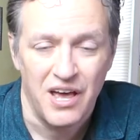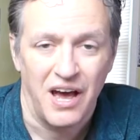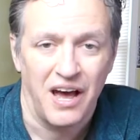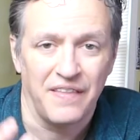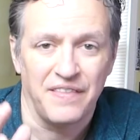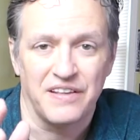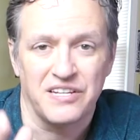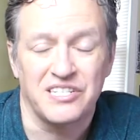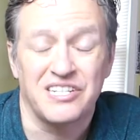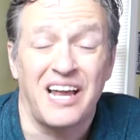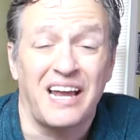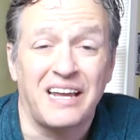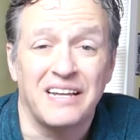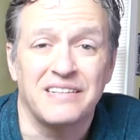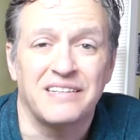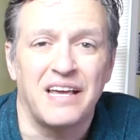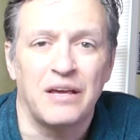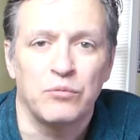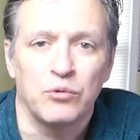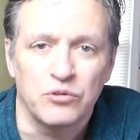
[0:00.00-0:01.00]
On the
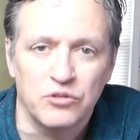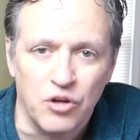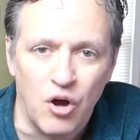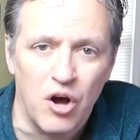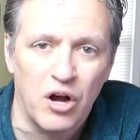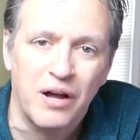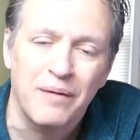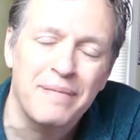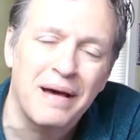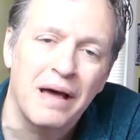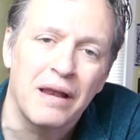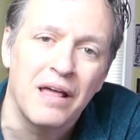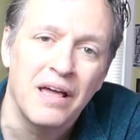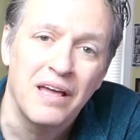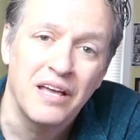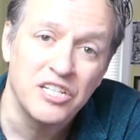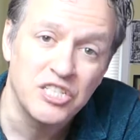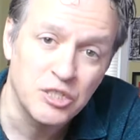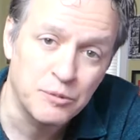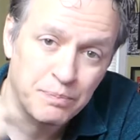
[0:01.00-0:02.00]
second day, we'll talk about
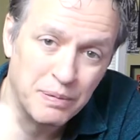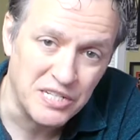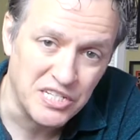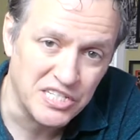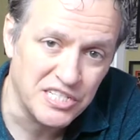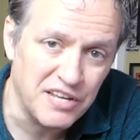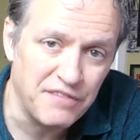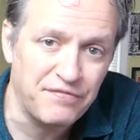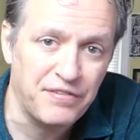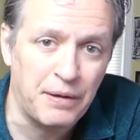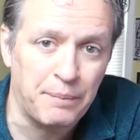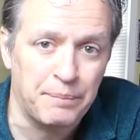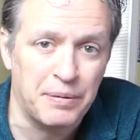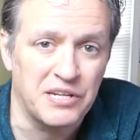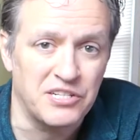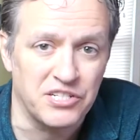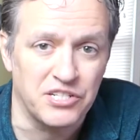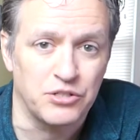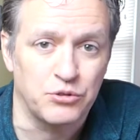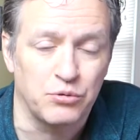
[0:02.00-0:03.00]
specific
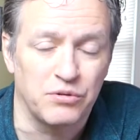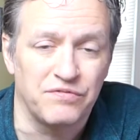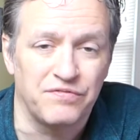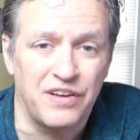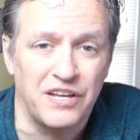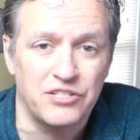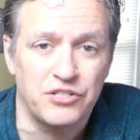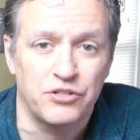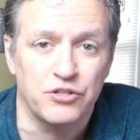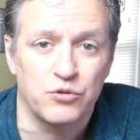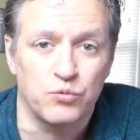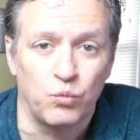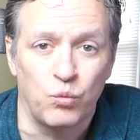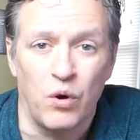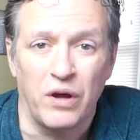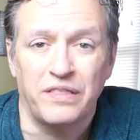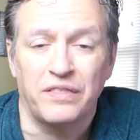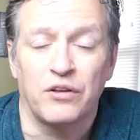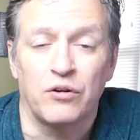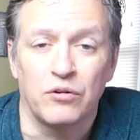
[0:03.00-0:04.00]
pitches to investors,
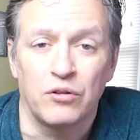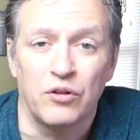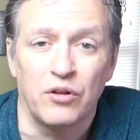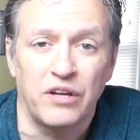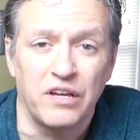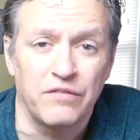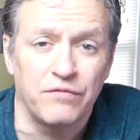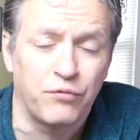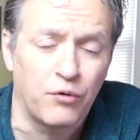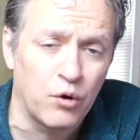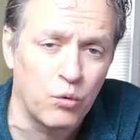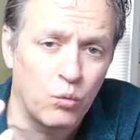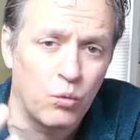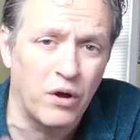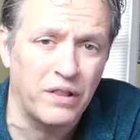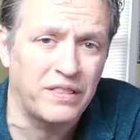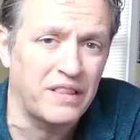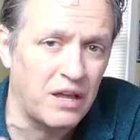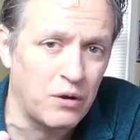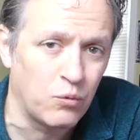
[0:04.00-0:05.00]
what they're looking for,
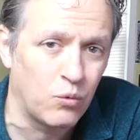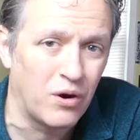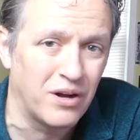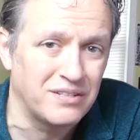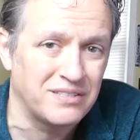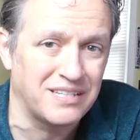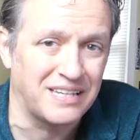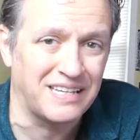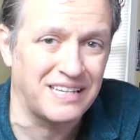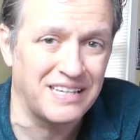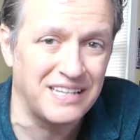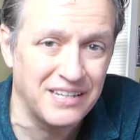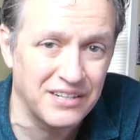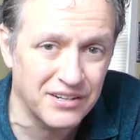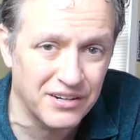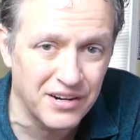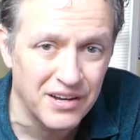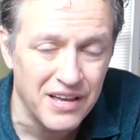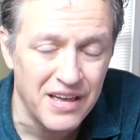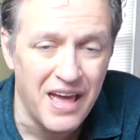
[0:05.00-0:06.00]
what they want to
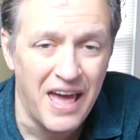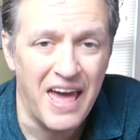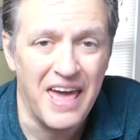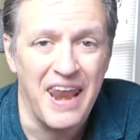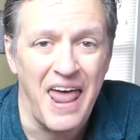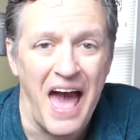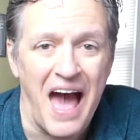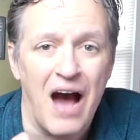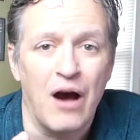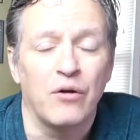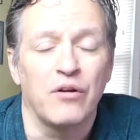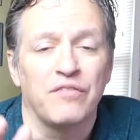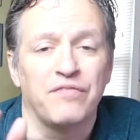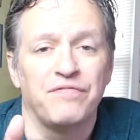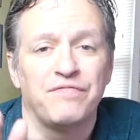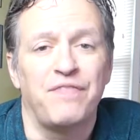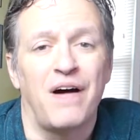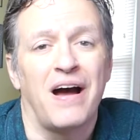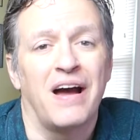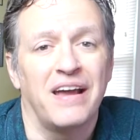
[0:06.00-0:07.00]
hear, and how to
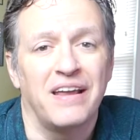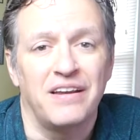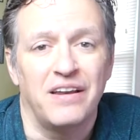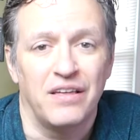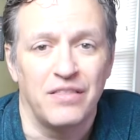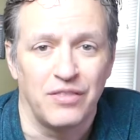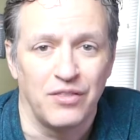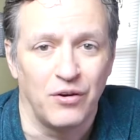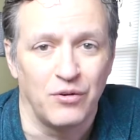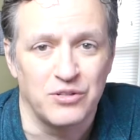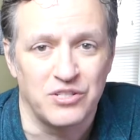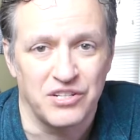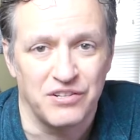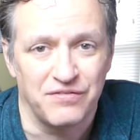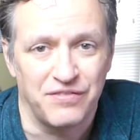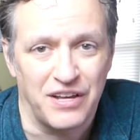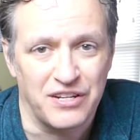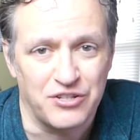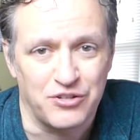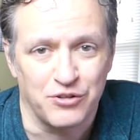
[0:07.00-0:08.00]
find those
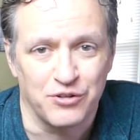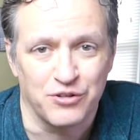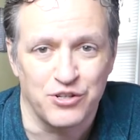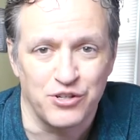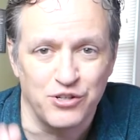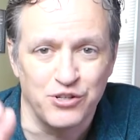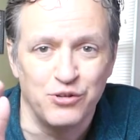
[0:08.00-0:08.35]
investors.